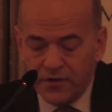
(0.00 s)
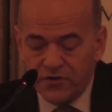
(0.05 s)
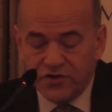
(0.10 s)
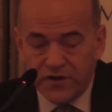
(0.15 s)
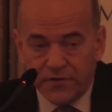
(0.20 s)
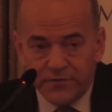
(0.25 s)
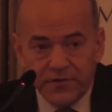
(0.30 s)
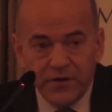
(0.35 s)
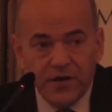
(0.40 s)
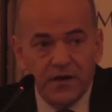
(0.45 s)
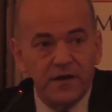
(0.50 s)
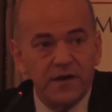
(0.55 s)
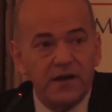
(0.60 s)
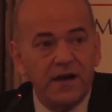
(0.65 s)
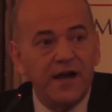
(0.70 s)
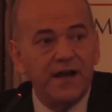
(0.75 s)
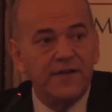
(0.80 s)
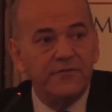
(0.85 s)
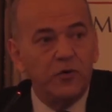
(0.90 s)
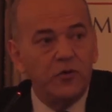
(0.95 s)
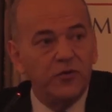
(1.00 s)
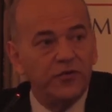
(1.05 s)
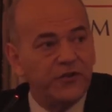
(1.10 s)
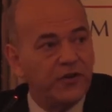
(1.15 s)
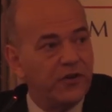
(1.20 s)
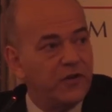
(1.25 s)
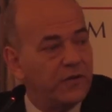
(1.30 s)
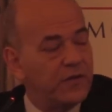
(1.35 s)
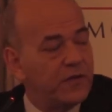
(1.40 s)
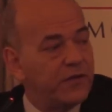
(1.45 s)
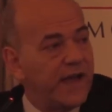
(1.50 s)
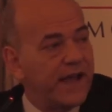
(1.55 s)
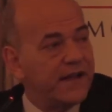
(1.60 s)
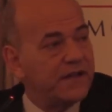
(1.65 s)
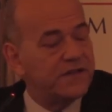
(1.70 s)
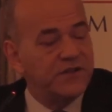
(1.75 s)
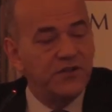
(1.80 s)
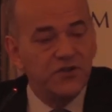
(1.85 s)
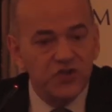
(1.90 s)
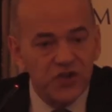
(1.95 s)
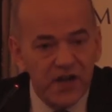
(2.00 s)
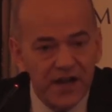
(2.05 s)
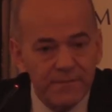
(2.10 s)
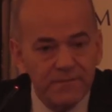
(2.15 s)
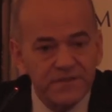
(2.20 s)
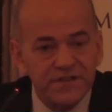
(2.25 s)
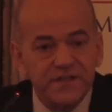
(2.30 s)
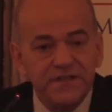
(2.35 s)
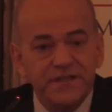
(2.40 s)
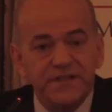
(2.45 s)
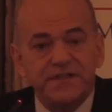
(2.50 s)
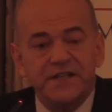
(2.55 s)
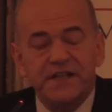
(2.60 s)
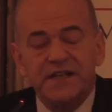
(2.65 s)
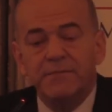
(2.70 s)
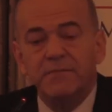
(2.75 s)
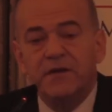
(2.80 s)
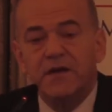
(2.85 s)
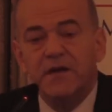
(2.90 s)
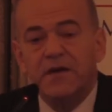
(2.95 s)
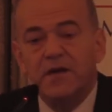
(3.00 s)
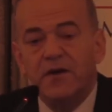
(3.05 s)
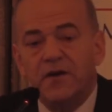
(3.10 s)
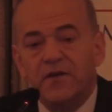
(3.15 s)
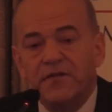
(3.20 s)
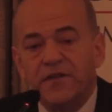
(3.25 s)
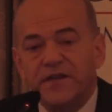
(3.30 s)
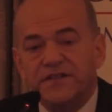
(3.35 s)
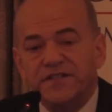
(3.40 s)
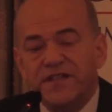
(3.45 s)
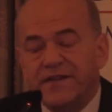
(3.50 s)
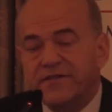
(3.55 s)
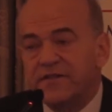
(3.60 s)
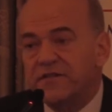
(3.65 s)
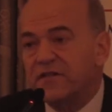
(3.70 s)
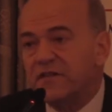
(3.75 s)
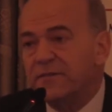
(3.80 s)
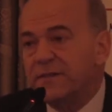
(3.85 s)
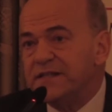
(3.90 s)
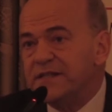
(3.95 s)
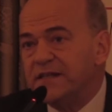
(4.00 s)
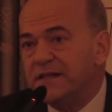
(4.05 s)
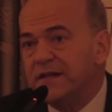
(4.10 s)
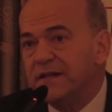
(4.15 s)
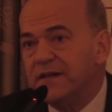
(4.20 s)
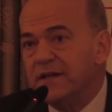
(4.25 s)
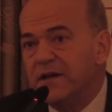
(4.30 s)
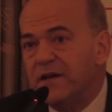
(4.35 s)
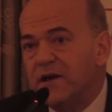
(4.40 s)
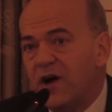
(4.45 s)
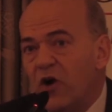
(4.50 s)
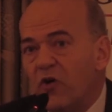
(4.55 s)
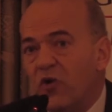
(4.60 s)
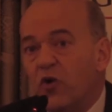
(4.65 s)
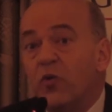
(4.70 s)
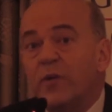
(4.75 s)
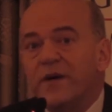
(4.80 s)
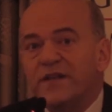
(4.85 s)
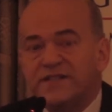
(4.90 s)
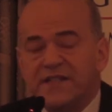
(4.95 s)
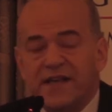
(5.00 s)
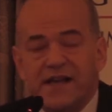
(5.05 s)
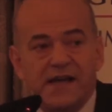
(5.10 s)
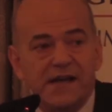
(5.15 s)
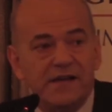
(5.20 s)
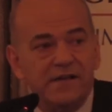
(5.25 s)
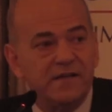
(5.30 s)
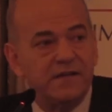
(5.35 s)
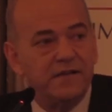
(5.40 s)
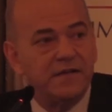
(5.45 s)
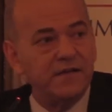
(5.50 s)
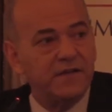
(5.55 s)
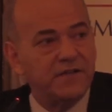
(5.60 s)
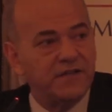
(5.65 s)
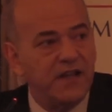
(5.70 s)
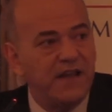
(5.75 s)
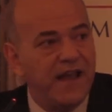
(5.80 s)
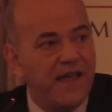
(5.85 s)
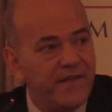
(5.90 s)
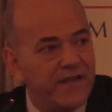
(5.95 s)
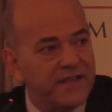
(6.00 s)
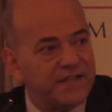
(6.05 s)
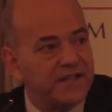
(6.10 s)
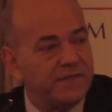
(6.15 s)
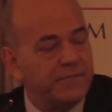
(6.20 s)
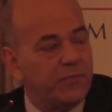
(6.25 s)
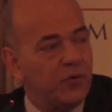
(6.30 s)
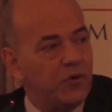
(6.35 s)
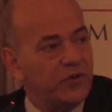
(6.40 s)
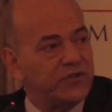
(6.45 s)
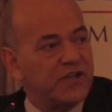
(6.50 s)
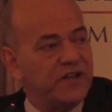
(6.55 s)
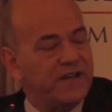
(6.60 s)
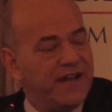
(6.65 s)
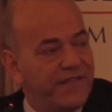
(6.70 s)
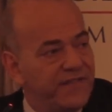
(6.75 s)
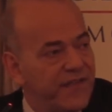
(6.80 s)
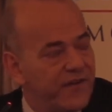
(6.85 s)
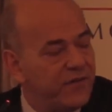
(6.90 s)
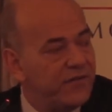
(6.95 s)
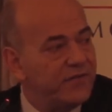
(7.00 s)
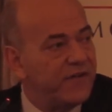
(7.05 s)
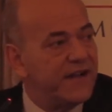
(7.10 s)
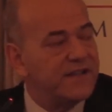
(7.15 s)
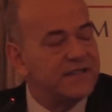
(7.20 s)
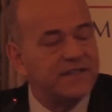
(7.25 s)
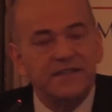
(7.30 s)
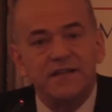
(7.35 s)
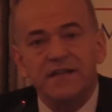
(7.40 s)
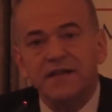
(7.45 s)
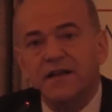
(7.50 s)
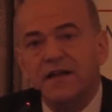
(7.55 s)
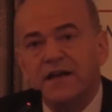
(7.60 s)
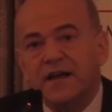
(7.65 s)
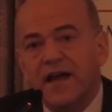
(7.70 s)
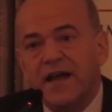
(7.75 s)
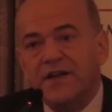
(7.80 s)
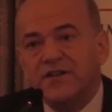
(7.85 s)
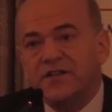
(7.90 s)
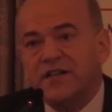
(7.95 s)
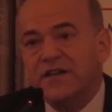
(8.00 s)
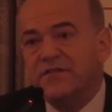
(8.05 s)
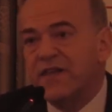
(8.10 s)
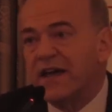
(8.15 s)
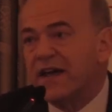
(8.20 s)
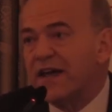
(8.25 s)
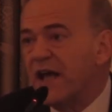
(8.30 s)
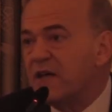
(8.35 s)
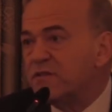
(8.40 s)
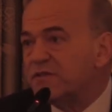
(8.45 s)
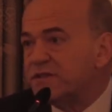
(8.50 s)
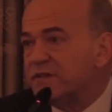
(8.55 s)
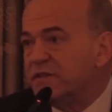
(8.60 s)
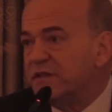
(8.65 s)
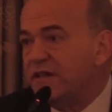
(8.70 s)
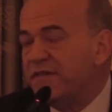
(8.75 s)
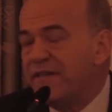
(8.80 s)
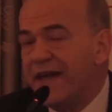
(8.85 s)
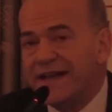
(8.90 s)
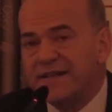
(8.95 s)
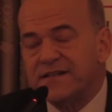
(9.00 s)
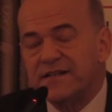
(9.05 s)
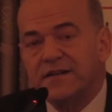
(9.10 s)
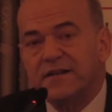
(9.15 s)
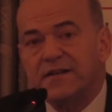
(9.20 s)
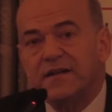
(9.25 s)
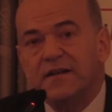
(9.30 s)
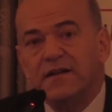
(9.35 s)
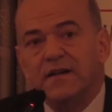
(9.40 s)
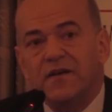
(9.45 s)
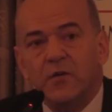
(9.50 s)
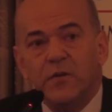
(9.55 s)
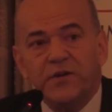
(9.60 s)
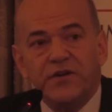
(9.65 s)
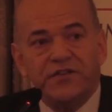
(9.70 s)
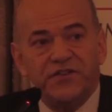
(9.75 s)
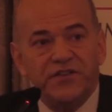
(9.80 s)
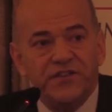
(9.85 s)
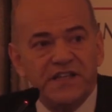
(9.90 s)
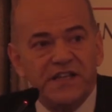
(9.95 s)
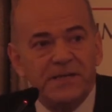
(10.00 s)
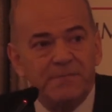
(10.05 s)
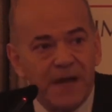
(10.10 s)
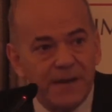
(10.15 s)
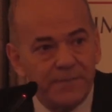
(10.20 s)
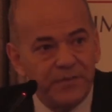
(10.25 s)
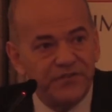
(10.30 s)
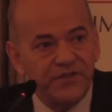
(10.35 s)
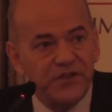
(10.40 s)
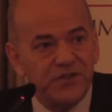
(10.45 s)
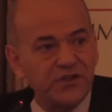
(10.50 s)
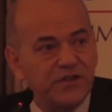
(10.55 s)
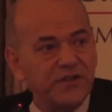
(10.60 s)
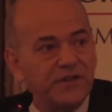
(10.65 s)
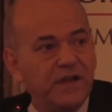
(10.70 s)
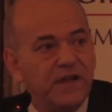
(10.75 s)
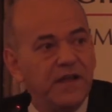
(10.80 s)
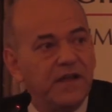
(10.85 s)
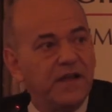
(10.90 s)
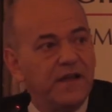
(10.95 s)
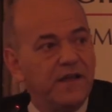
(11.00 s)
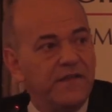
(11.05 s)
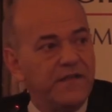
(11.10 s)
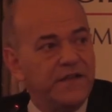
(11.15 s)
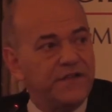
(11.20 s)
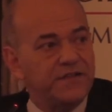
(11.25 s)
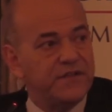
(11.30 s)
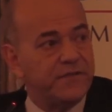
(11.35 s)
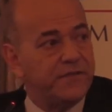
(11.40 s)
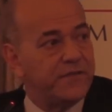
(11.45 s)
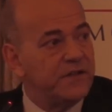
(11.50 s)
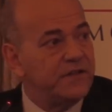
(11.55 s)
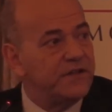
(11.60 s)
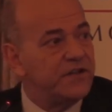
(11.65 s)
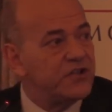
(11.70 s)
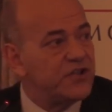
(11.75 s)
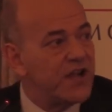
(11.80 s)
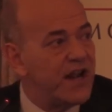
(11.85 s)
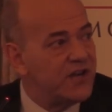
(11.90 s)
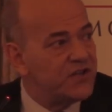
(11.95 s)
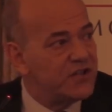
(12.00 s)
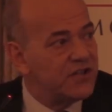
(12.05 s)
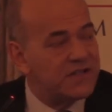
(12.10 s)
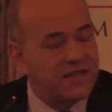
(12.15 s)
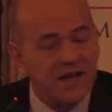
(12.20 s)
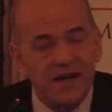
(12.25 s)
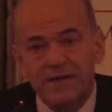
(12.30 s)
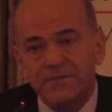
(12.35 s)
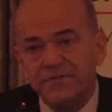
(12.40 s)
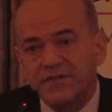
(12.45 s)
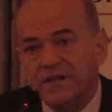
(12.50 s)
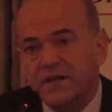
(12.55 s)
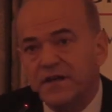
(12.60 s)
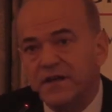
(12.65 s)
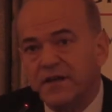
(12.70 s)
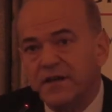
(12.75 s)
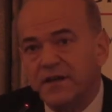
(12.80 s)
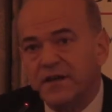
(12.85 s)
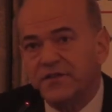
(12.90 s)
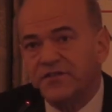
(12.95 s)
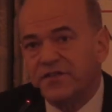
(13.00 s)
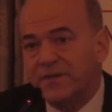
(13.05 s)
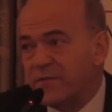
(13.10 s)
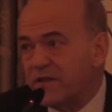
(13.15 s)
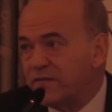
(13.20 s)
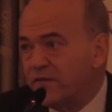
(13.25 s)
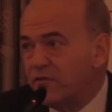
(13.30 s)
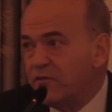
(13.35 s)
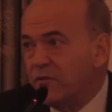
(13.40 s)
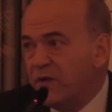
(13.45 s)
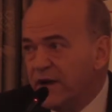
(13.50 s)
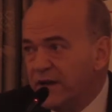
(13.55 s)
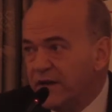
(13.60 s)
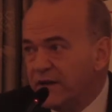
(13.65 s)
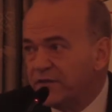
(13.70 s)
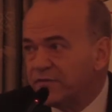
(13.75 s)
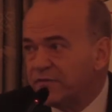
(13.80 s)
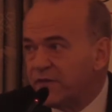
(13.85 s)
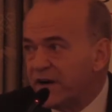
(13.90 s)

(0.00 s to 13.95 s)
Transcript: JIFIA, I have also thanked, and James and his team on the Executive Committee are always there to lend their support, to lend their advice, and to give their counsel. And that, really sitting in my position in these difficult and challenging times, is something that really is